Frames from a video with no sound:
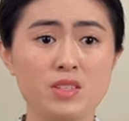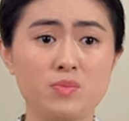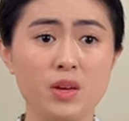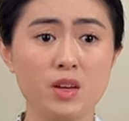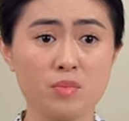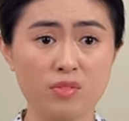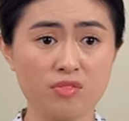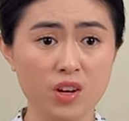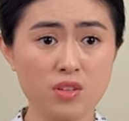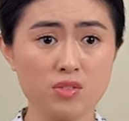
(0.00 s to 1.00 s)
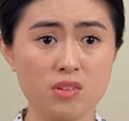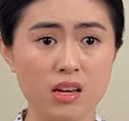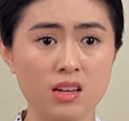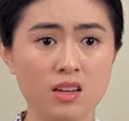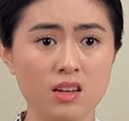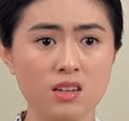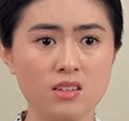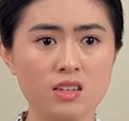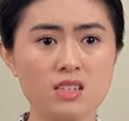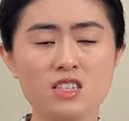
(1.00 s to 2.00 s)
was being perfunctory
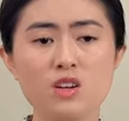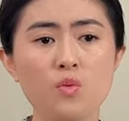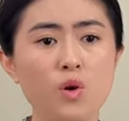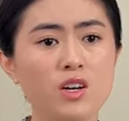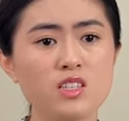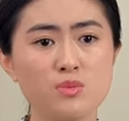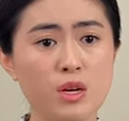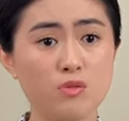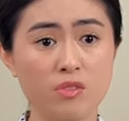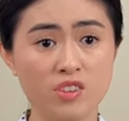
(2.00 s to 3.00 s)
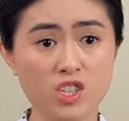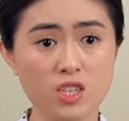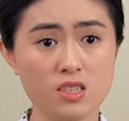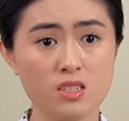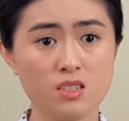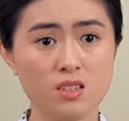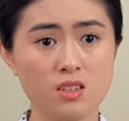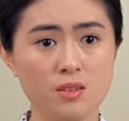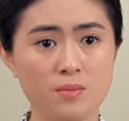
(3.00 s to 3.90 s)
and didn't want to make revisions.